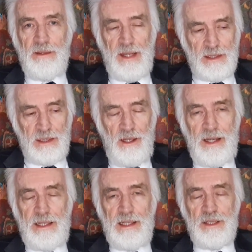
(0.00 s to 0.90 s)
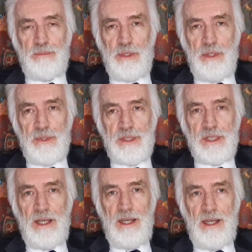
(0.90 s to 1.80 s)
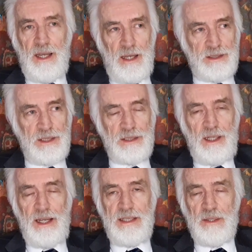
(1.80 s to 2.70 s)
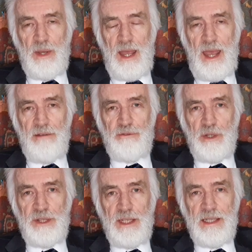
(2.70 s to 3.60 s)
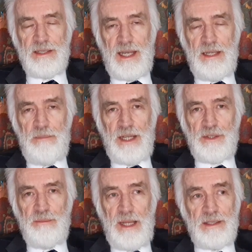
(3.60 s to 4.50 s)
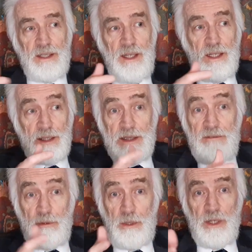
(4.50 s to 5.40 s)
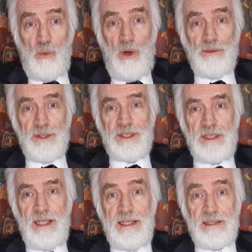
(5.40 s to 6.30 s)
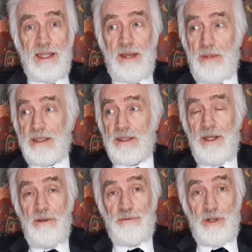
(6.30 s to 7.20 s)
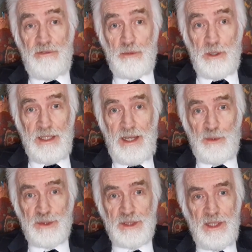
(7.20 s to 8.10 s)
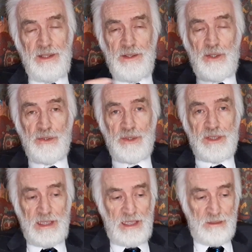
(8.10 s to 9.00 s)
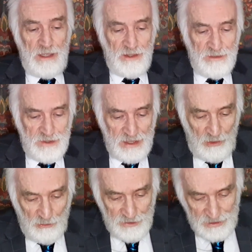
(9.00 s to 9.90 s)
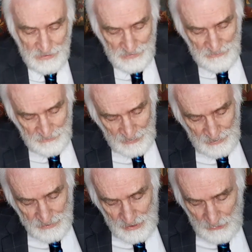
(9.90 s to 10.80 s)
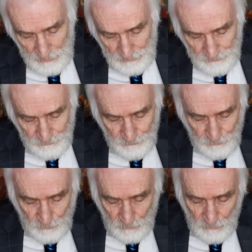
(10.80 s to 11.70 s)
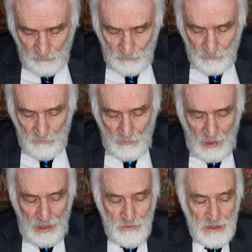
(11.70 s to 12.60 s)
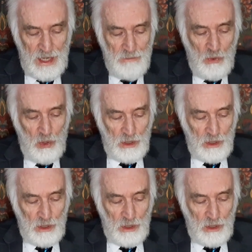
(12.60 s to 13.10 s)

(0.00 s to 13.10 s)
That's likely to produce a society where everything is getting better and better because everybody wants it to get better for everybody else. They're not just thinking about themselves. So, how to get more